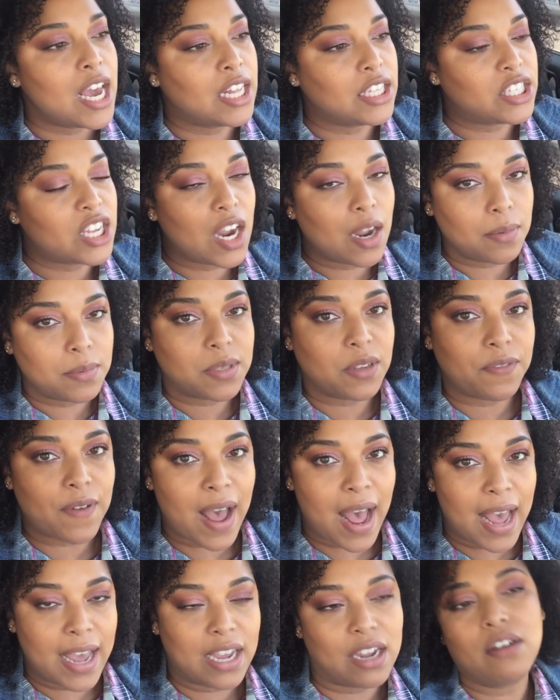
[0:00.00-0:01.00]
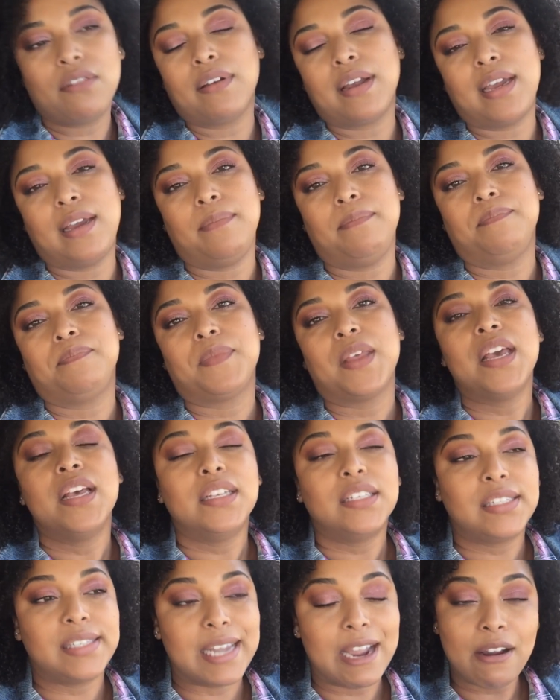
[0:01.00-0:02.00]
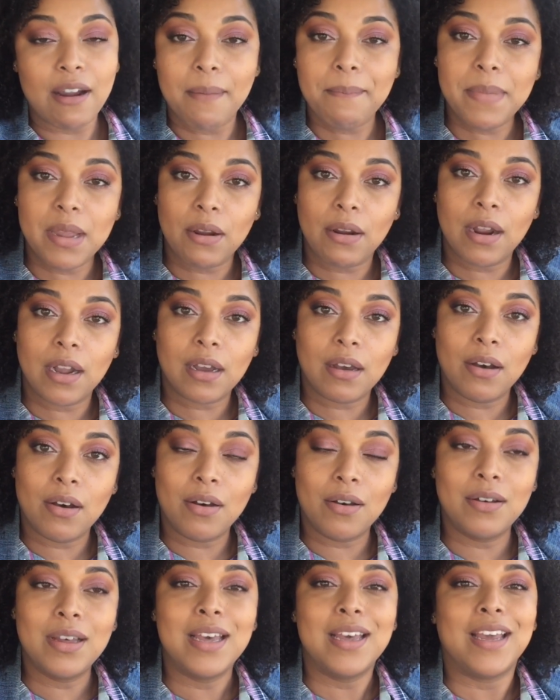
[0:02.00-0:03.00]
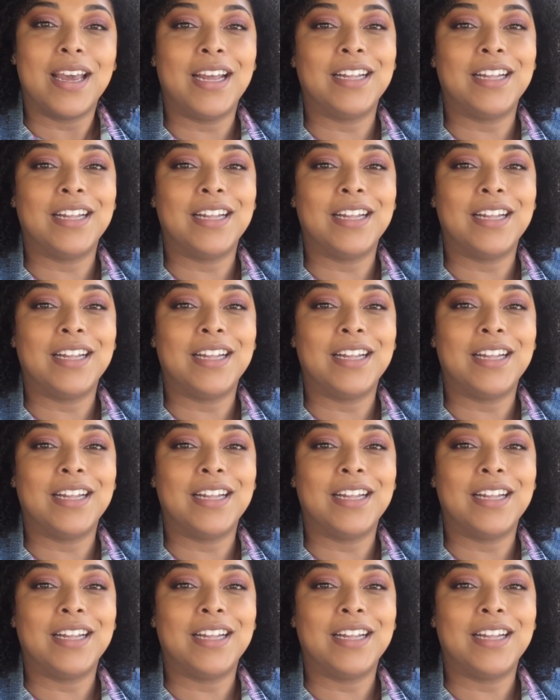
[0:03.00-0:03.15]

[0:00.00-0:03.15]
in terms of eye cream, Sarah Miracle.